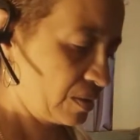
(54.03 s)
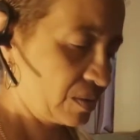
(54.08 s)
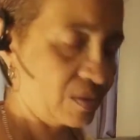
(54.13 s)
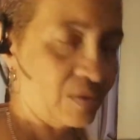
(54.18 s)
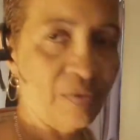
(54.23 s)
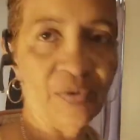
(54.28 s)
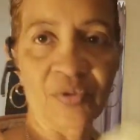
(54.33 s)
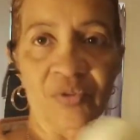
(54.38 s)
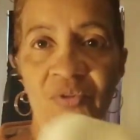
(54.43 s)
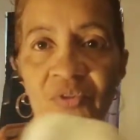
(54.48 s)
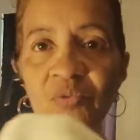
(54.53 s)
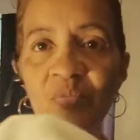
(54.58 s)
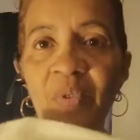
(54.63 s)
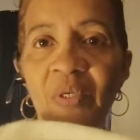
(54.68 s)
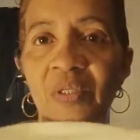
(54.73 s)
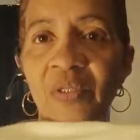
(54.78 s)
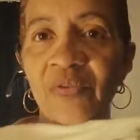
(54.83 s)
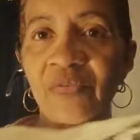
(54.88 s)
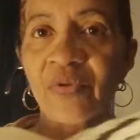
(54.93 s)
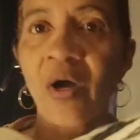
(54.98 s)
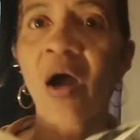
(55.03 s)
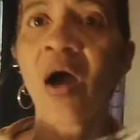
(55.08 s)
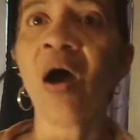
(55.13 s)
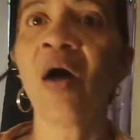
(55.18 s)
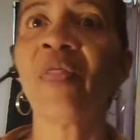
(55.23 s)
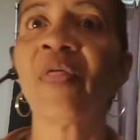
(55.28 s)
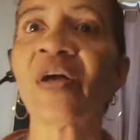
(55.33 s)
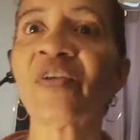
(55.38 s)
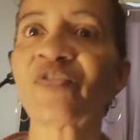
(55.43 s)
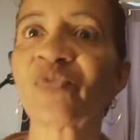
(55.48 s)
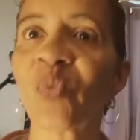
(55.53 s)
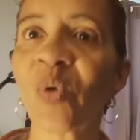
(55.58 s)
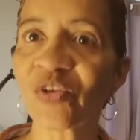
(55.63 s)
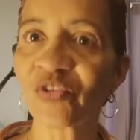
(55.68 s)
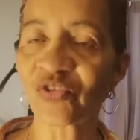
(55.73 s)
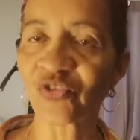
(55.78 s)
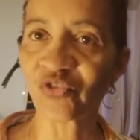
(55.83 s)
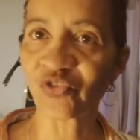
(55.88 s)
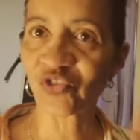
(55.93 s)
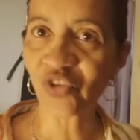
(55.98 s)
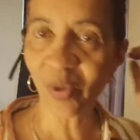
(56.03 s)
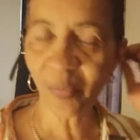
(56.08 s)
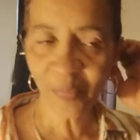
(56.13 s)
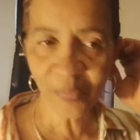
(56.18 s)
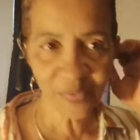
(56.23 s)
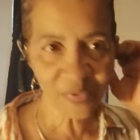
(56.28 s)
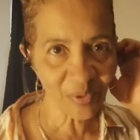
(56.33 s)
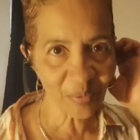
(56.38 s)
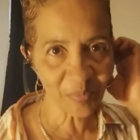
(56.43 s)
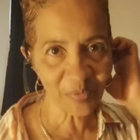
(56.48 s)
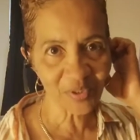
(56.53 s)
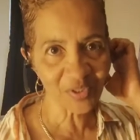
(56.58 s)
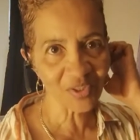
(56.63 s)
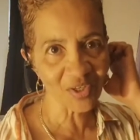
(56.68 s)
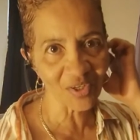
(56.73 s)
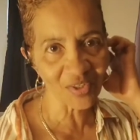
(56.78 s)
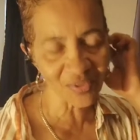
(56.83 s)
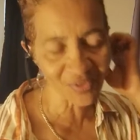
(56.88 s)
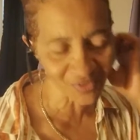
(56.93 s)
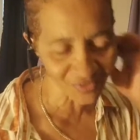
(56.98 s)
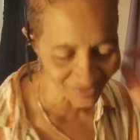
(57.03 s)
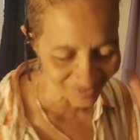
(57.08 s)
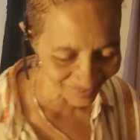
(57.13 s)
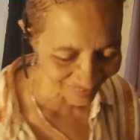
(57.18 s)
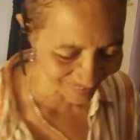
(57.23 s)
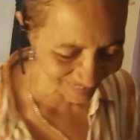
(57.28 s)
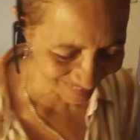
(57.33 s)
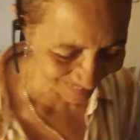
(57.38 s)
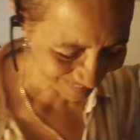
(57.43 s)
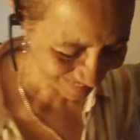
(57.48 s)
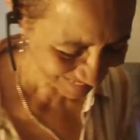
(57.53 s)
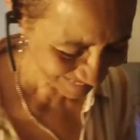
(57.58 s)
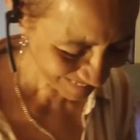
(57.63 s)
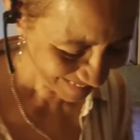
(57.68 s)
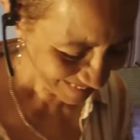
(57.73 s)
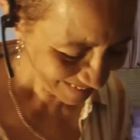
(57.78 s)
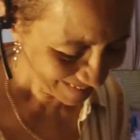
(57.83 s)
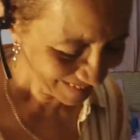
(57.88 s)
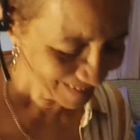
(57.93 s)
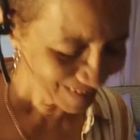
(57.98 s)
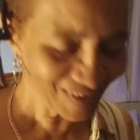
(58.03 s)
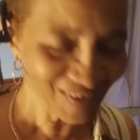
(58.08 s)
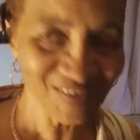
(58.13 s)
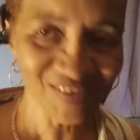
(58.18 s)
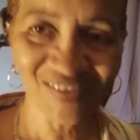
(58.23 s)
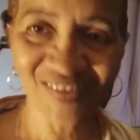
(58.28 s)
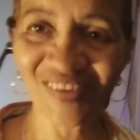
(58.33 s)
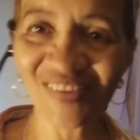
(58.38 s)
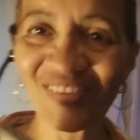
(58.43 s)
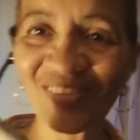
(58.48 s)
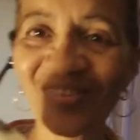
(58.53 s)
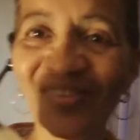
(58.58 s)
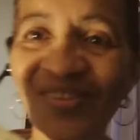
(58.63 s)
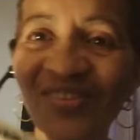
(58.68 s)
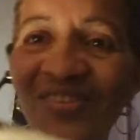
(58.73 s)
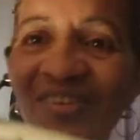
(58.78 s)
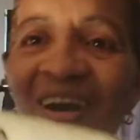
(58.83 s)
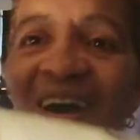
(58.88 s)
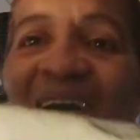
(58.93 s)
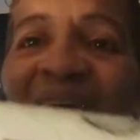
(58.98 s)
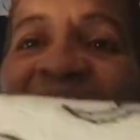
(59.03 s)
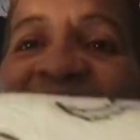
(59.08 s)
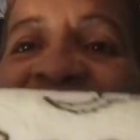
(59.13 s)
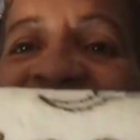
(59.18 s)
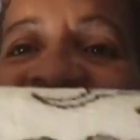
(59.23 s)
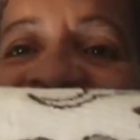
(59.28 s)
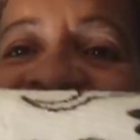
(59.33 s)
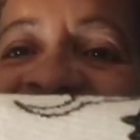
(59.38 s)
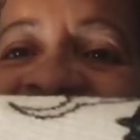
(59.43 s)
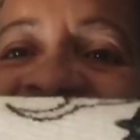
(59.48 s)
So this is Bella's. Oh, that's why she's jumping on me, guys. Because this is her towel.